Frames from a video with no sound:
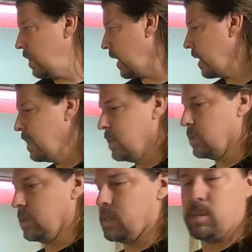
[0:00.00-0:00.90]
Okay,
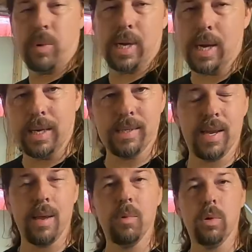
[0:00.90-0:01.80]
so this is my cutting
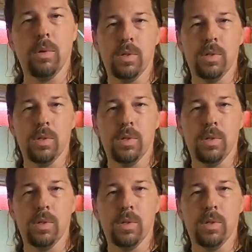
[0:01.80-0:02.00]
table.